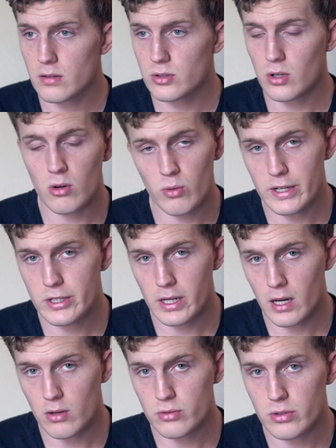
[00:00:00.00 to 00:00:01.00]
start reaching
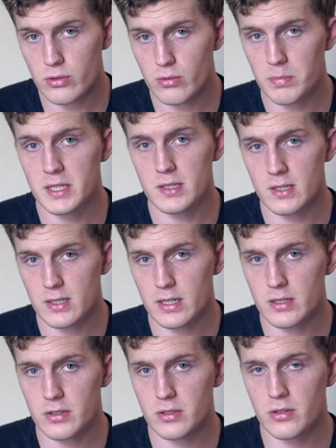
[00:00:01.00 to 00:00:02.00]
out to
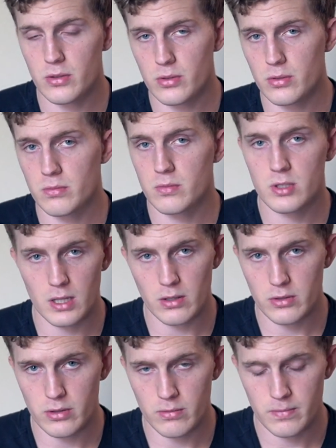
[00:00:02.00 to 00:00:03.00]
businesses to sell
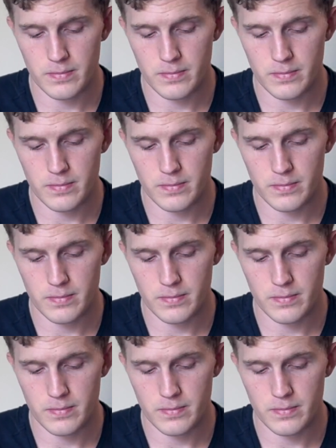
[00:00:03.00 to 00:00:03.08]
to.